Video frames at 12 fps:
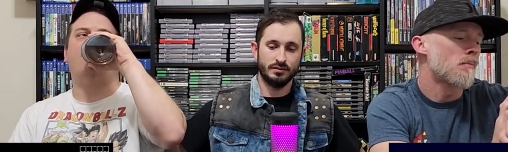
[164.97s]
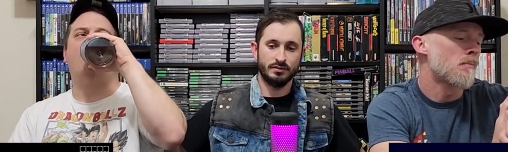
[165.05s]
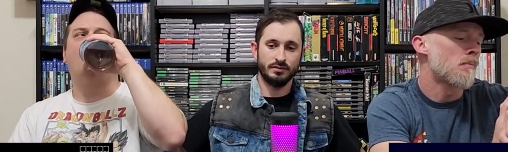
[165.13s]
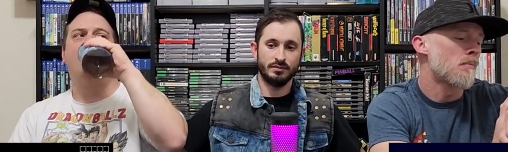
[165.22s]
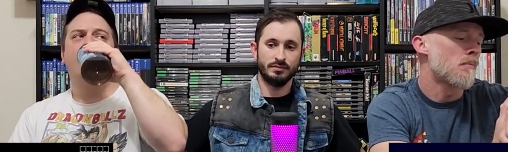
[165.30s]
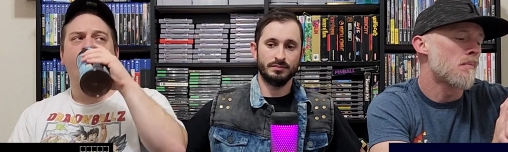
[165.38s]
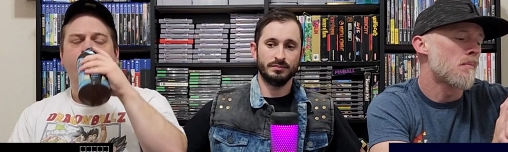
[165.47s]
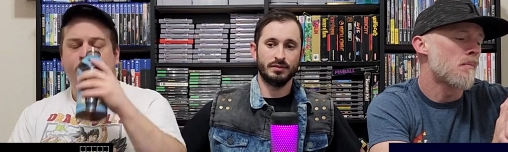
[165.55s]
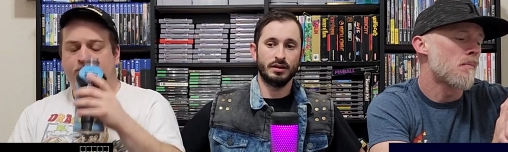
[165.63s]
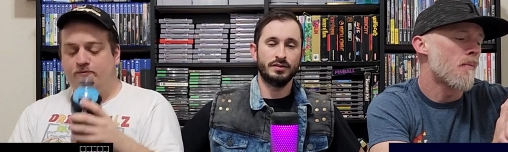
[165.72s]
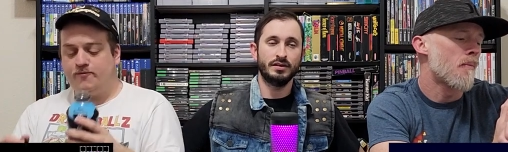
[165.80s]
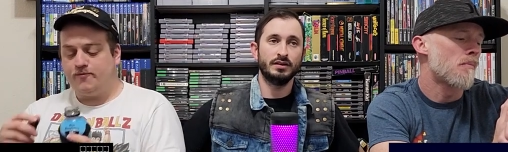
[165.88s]
Speaker 1: um,
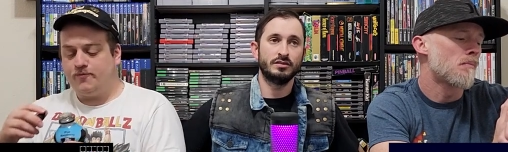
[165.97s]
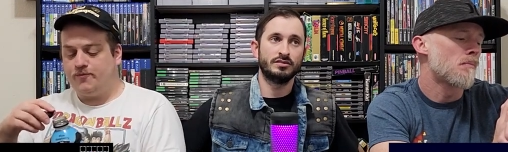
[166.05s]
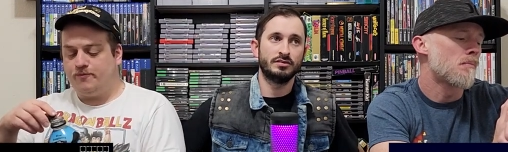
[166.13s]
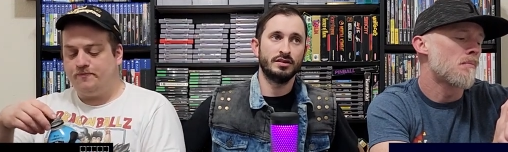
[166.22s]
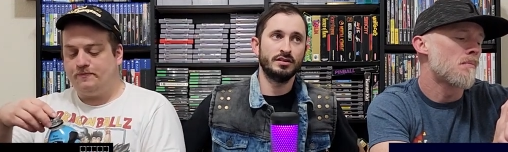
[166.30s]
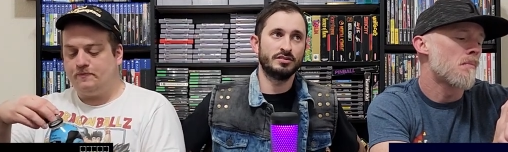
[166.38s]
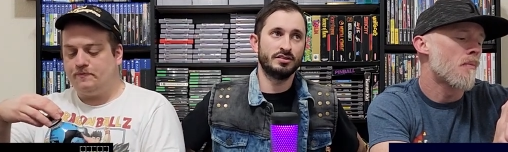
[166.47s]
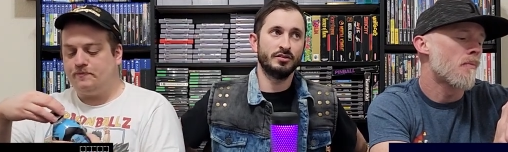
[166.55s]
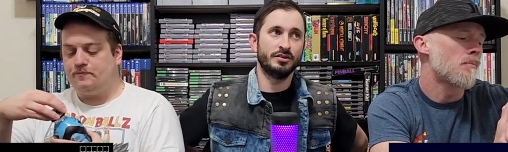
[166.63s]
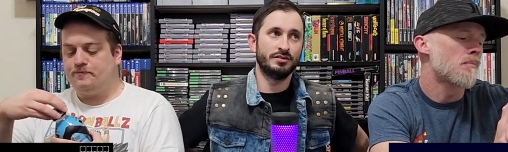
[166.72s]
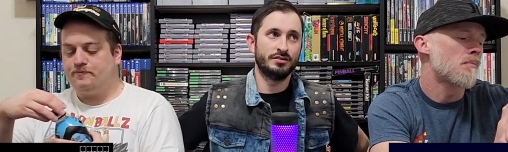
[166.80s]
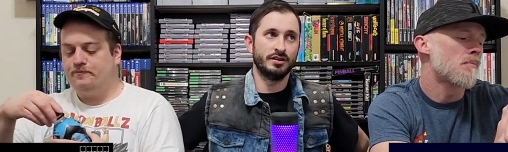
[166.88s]
I think I think
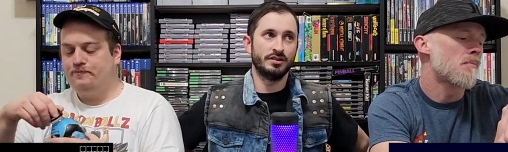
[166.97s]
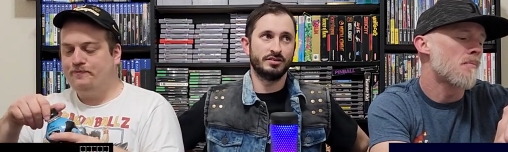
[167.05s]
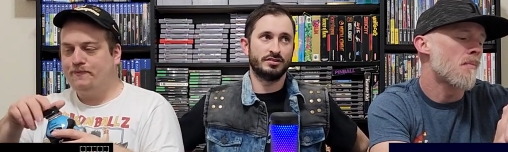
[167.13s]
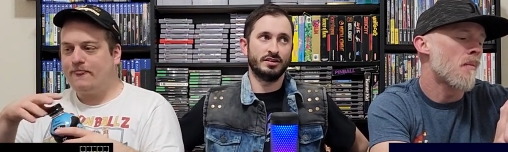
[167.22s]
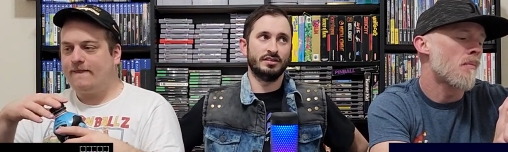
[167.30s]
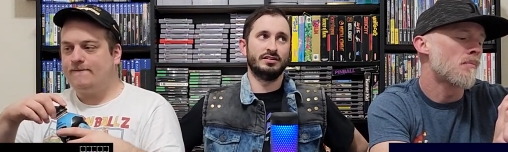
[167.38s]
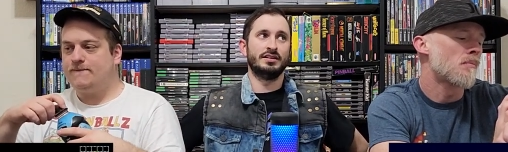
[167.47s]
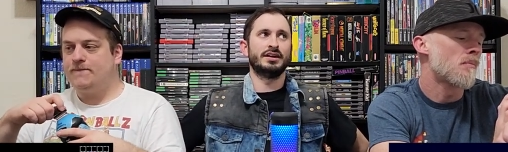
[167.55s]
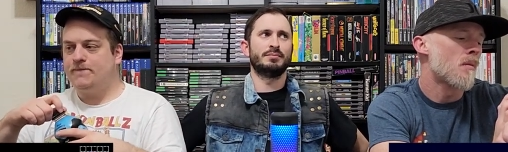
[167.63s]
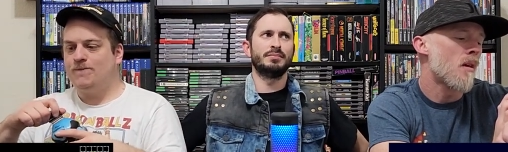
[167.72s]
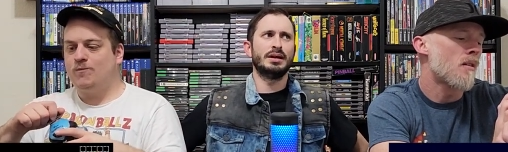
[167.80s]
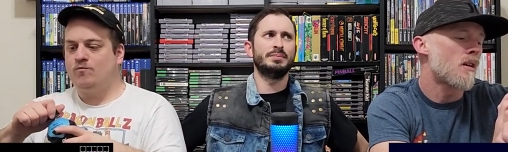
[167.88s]
Zelda does a, uh,
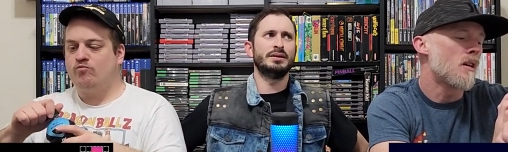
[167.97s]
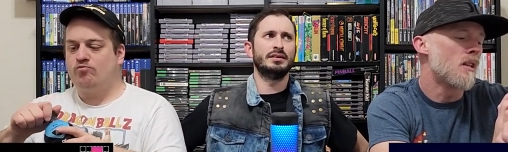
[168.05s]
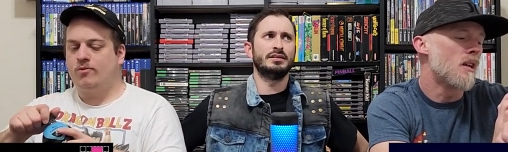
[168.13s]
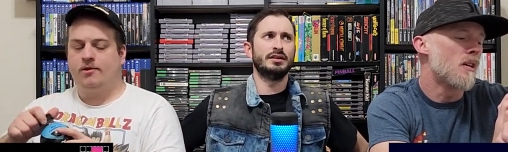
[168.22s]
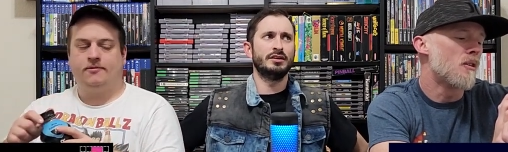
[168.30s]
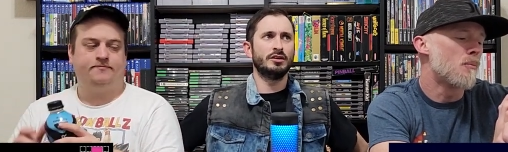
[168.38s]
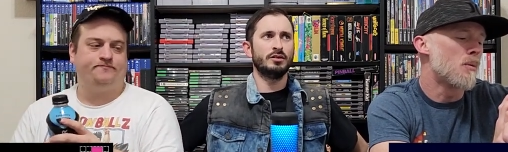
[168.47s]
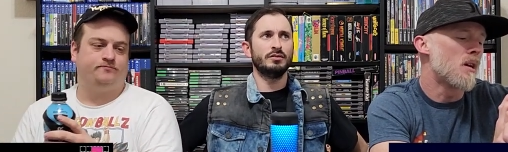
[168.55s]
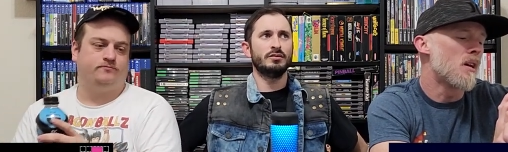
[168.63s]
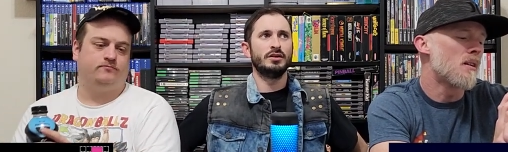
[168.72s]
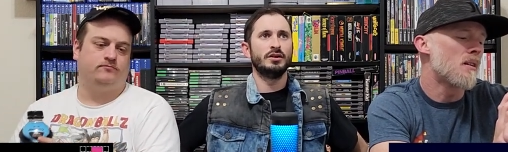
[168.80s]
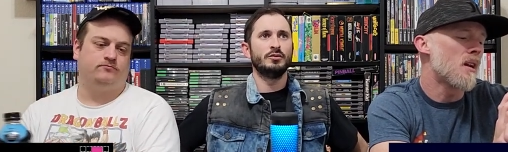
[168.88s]
like maybe a, little, little
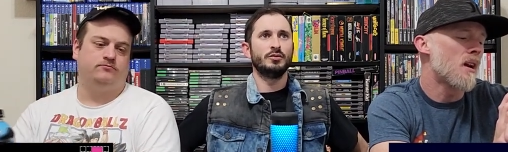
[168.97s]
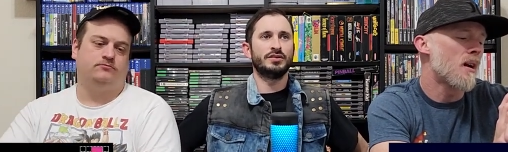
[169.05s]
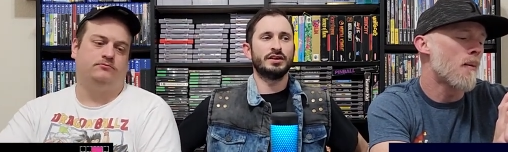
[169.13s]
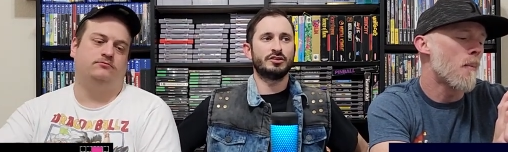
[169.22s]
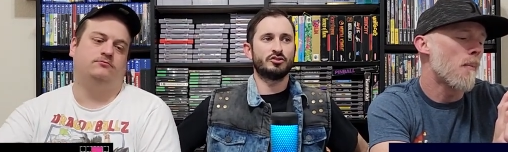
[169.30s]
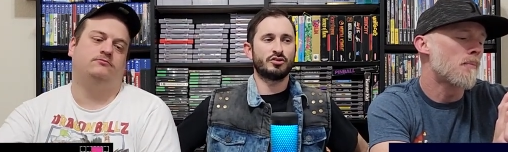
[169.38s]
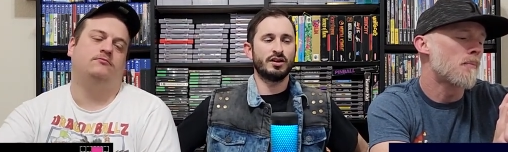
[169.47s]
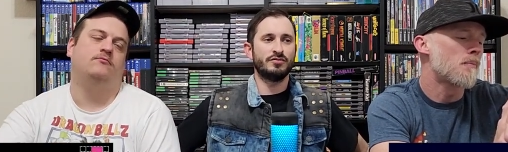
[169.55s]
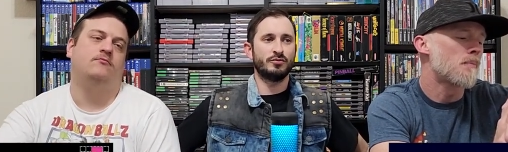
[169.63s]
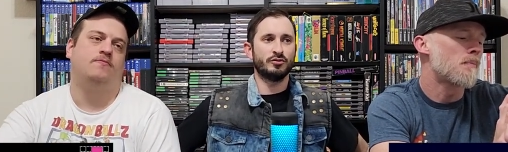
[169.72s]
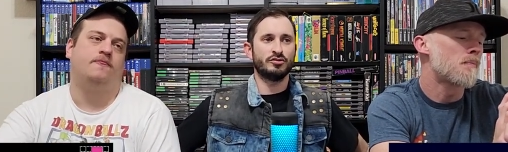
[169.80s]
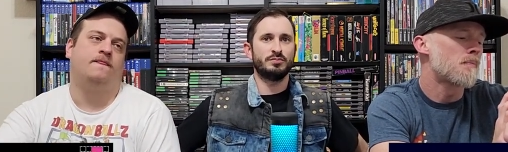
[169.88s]
bit, yeah. with like the
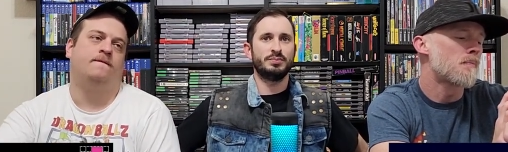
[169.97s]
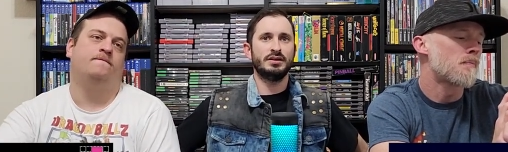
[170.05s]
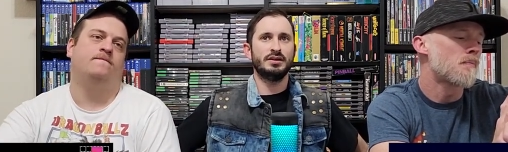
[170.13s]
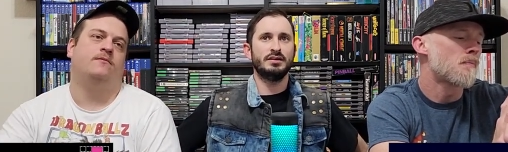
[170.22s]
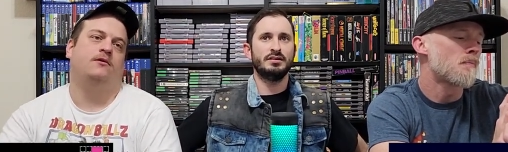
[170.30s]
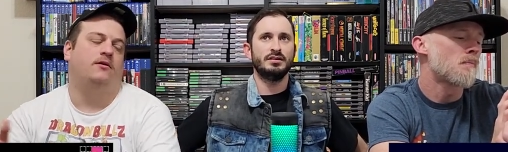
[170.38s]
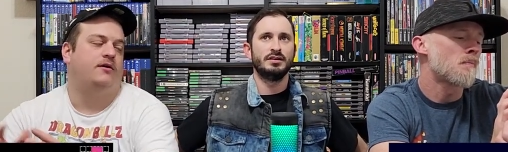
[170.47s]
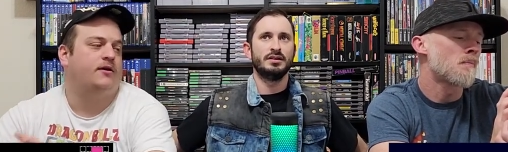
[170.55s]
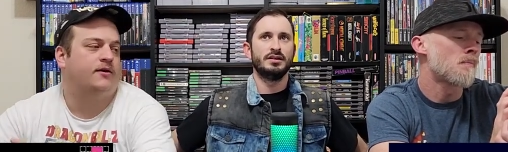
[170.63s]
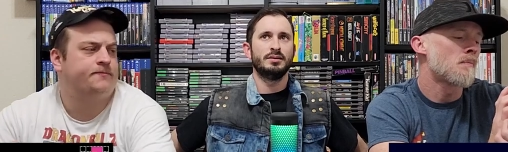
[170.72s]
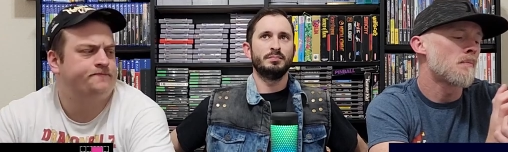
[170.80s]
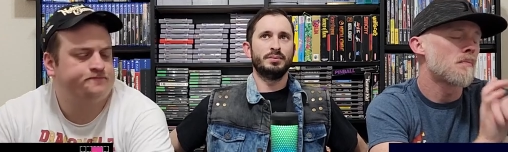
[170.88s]
Triforce spinning.
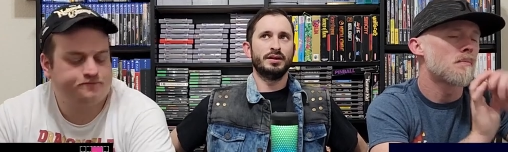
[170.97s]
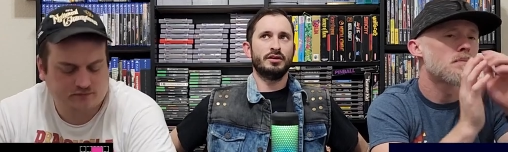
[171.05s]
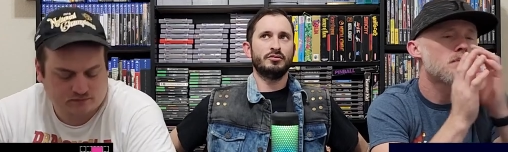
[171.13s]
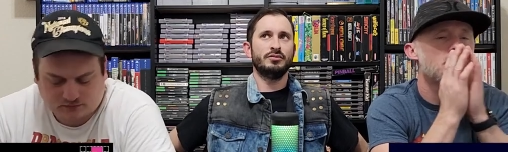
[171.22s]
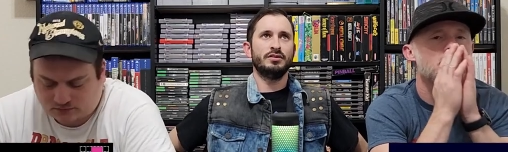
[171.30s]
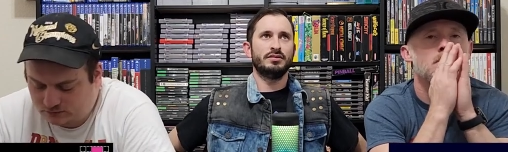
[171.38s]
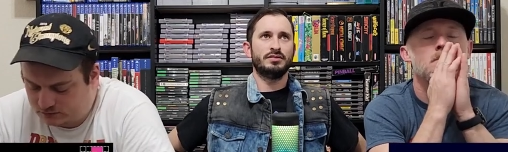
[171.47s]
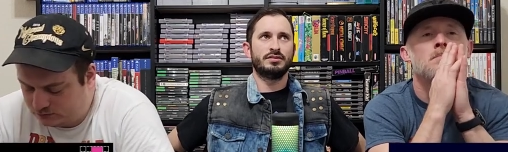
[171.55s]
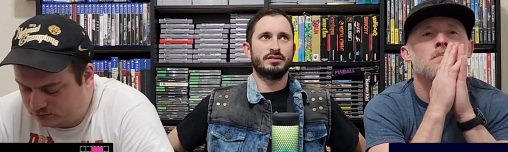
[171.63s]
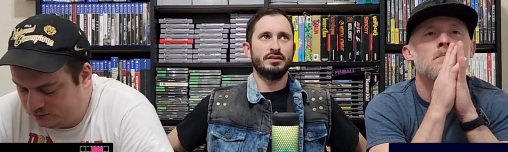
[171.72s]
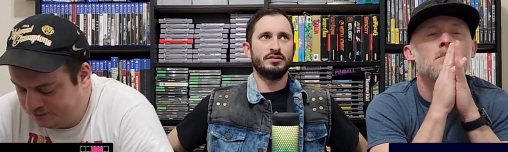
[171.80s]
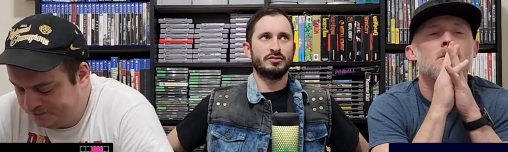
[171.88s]
Yeah. But I don't really think